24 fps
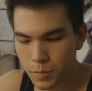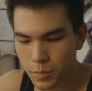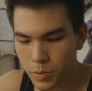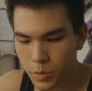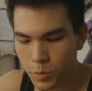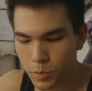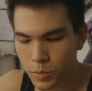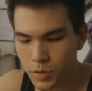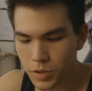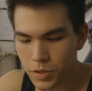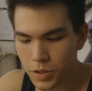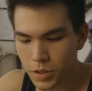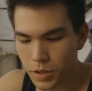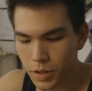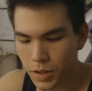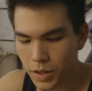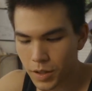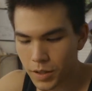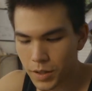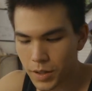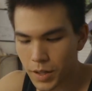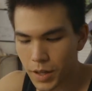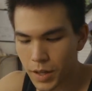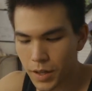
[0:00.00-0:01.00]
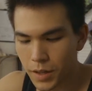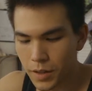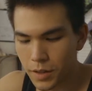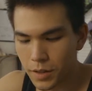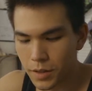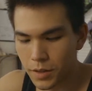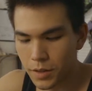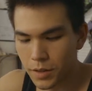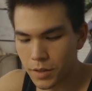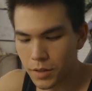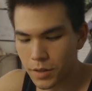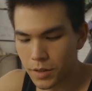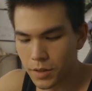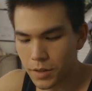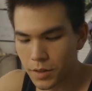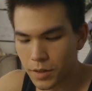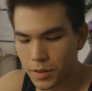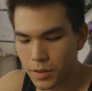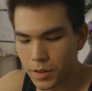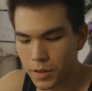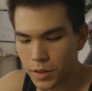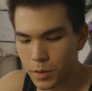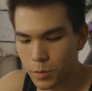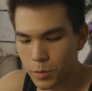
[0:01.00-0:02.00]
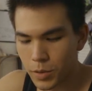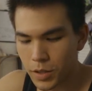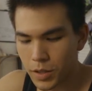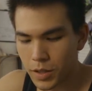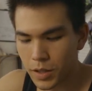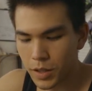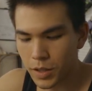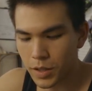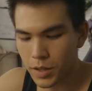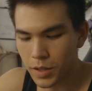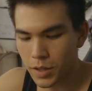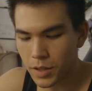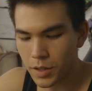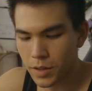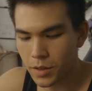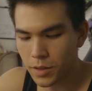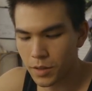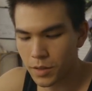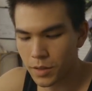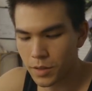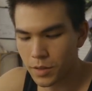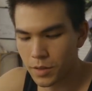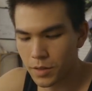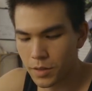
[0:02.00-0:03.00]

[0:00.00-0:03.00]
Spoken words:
But once you got that, then we can